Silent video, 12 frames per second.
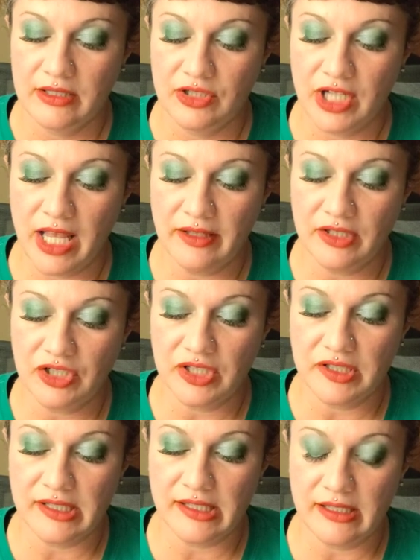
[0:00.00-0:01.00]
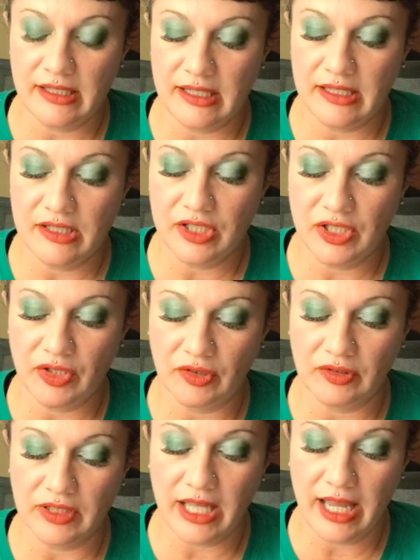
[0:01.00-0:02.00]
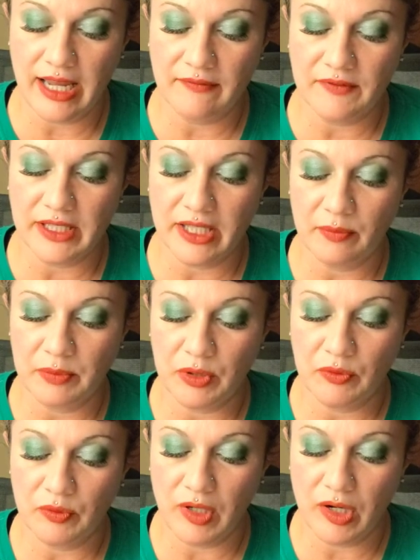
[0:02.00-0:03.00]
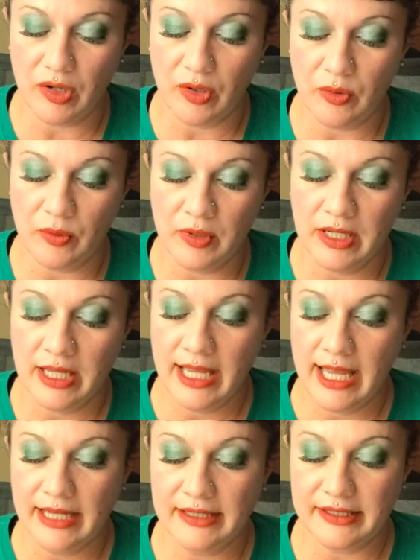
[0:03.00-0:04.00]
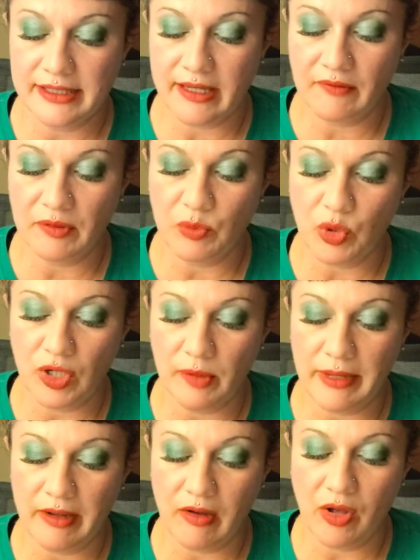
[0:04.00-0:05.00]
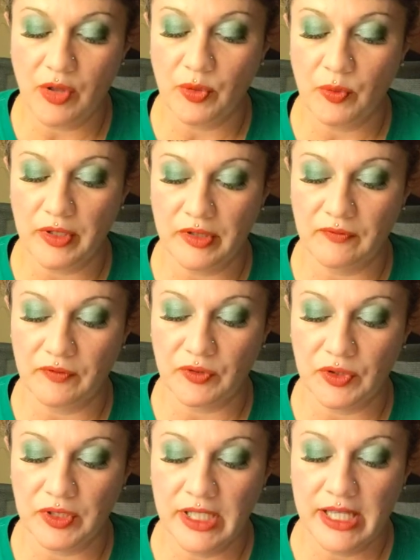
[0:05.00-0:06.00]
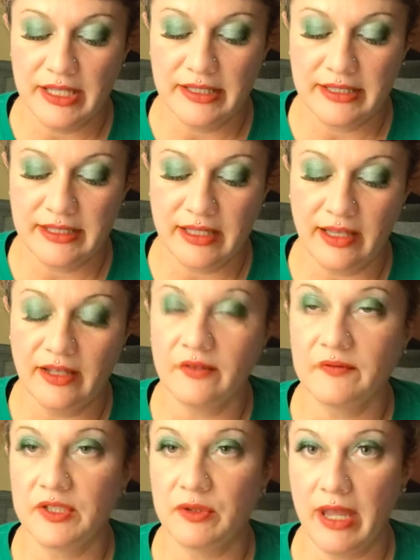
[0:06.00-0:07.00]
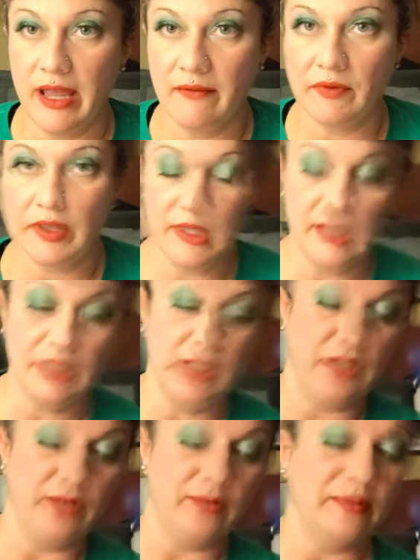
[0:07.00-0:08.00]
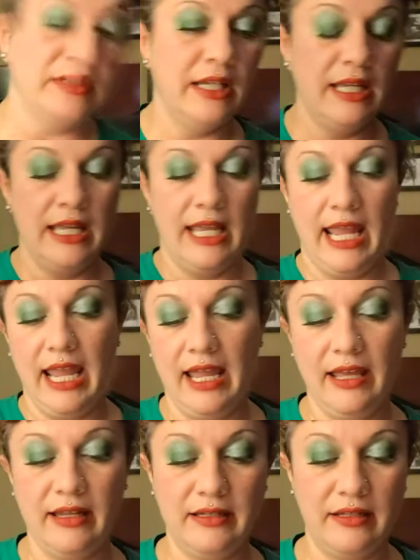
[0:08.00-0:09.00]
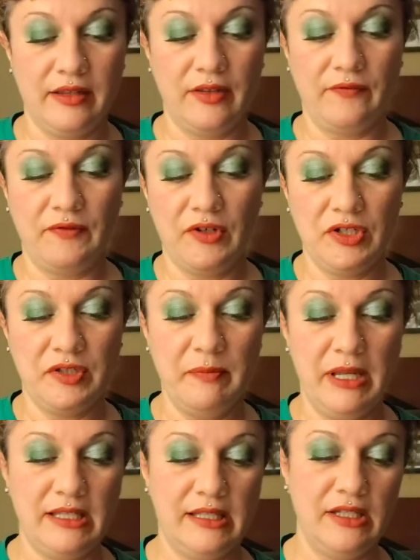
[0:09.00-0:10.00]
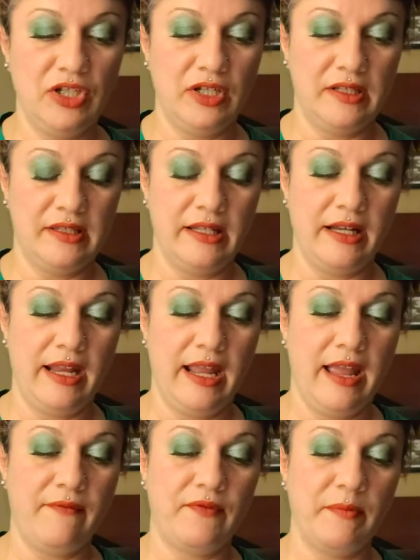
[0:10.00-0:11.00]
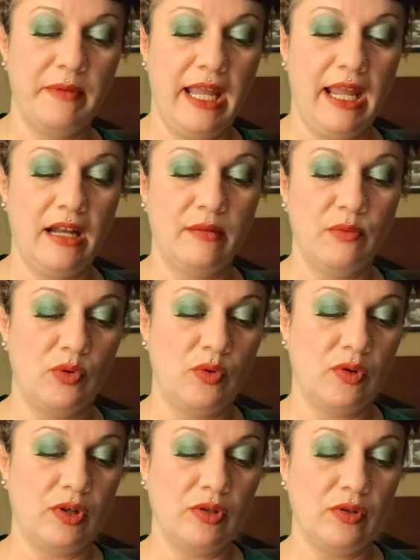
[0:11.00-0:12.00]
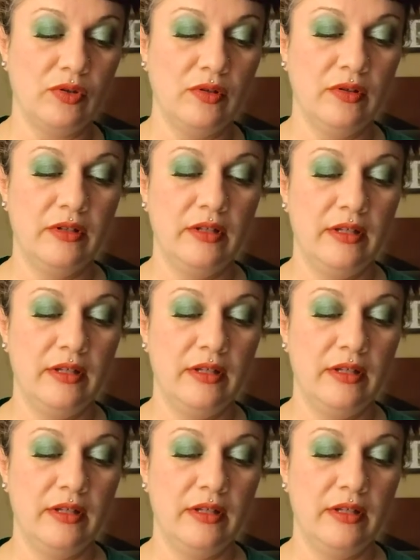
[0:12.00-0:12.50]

challenges into your life to help you grow and discover more about all the wonderful selves you have within you. And the first messages that I have from the Animal Oracle,